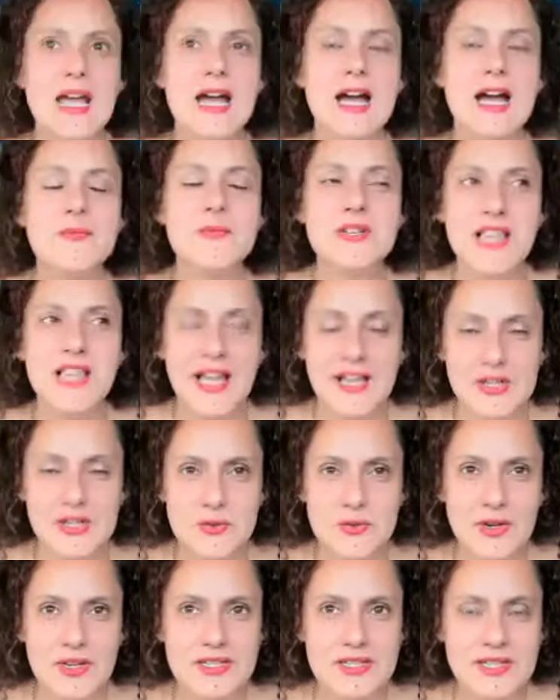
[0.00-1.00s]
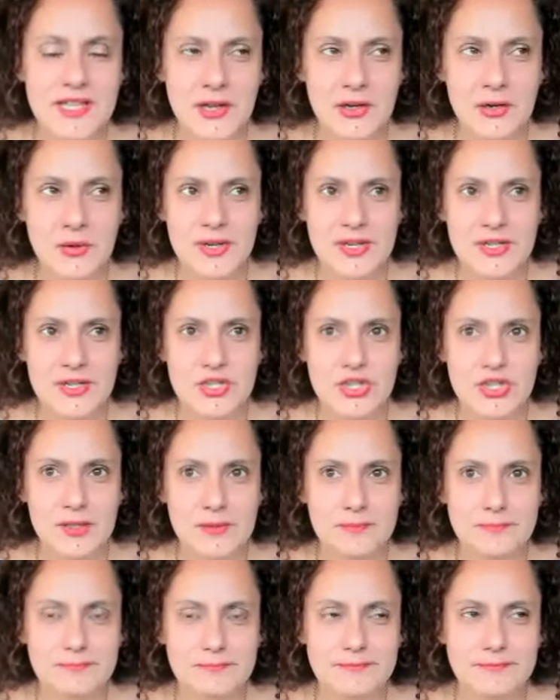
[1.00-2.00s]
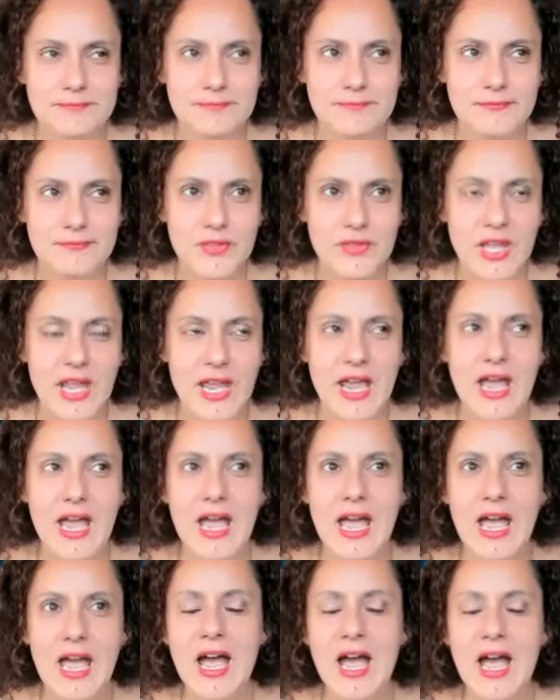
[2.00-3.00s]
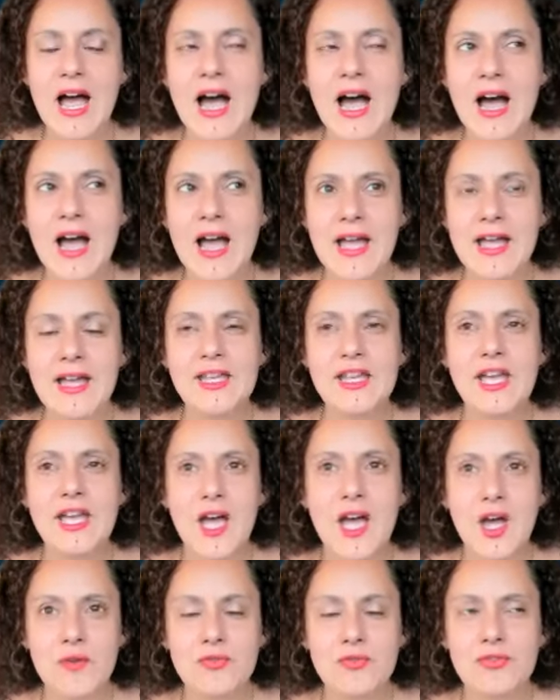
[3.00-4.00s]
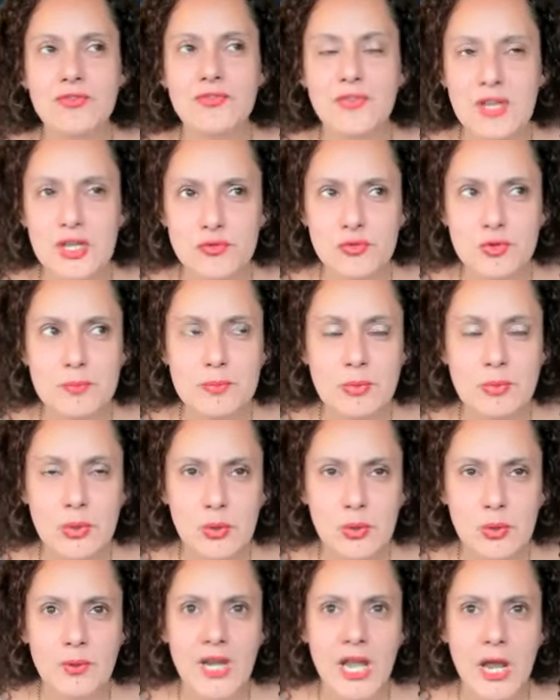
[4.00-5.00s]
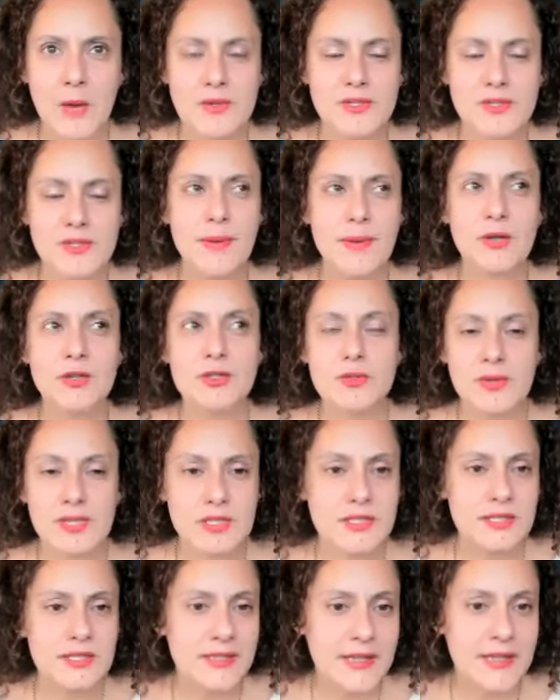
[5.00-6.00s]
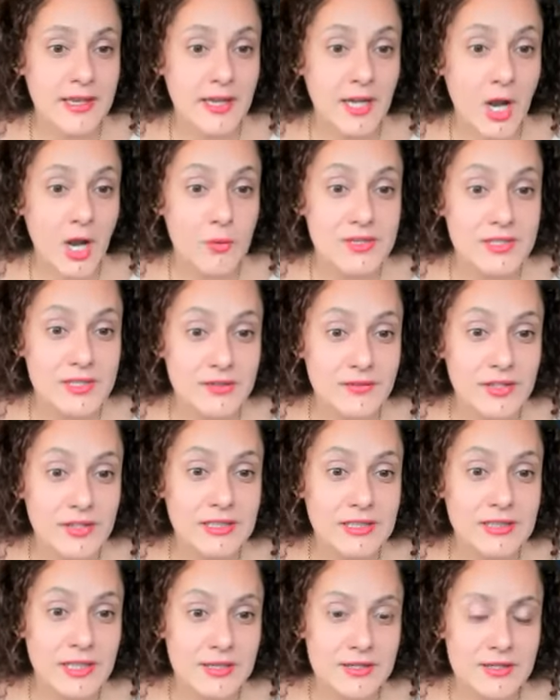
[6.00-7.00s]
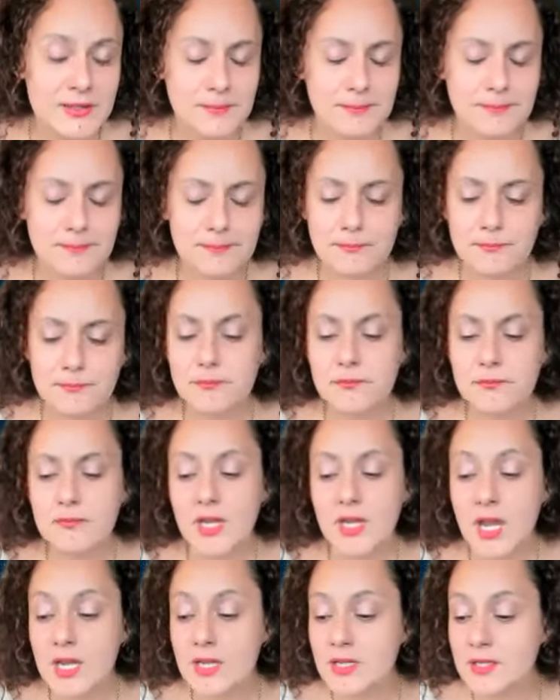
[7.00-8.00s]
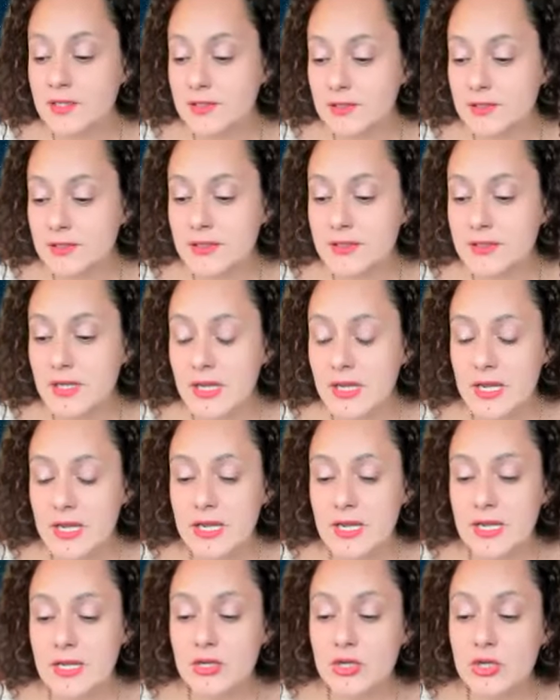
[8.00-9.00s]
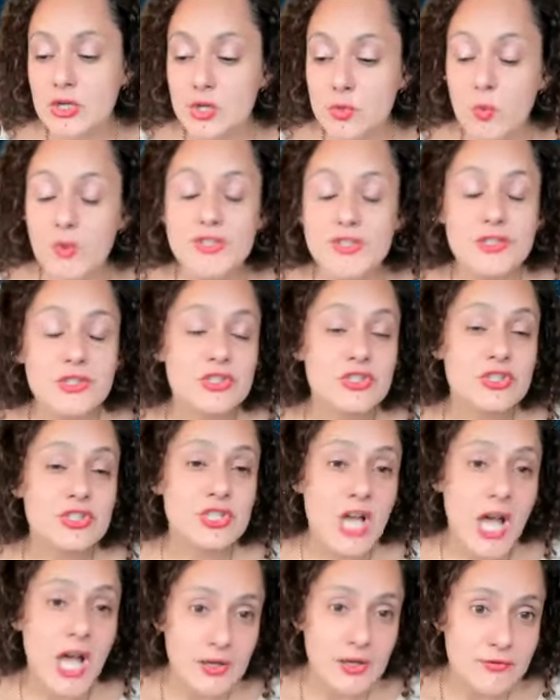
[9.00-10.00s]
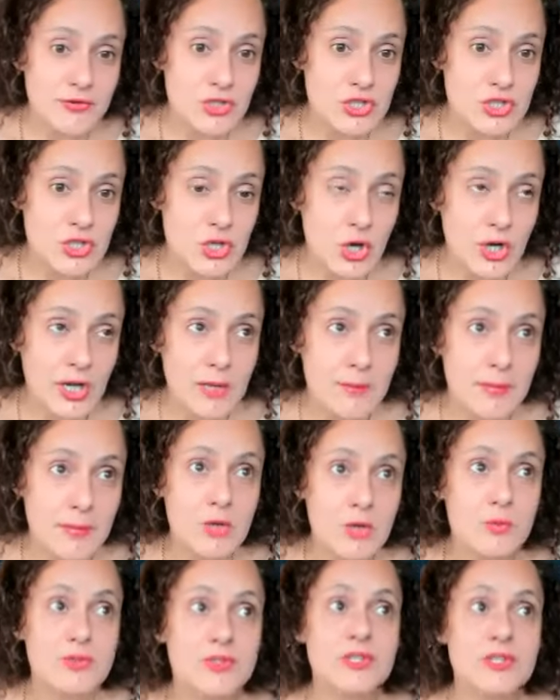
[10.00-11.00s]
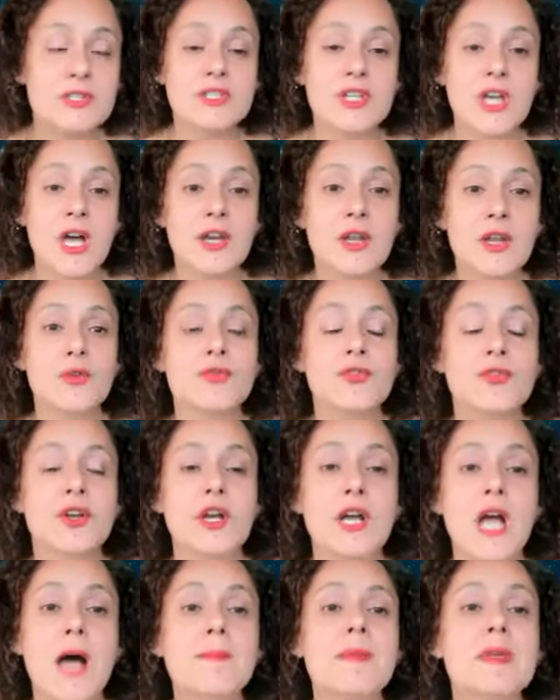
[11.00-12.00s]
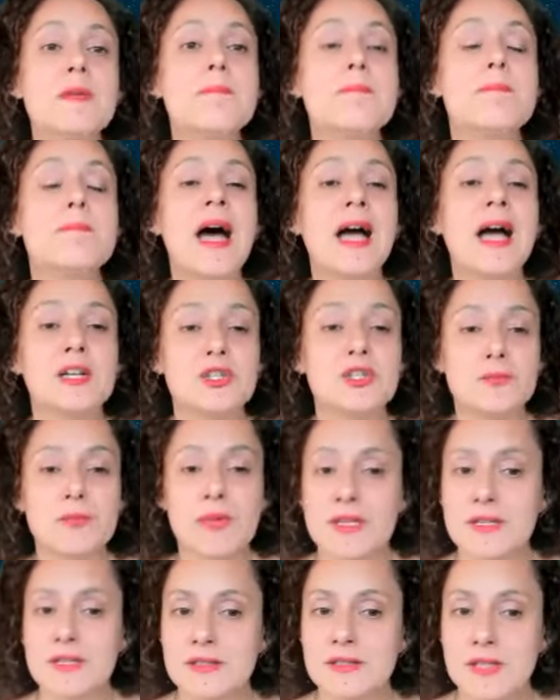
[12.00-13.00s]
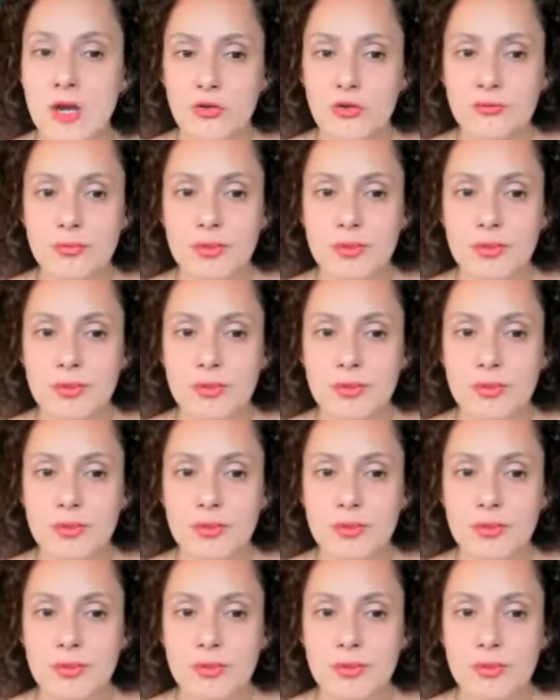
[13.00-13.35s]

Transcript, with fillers: I'm glad you asked that question I have a favorite book. When I was about 28, I was living in London. And this is wasn't the start of the journey, but it was the start of coming back to myself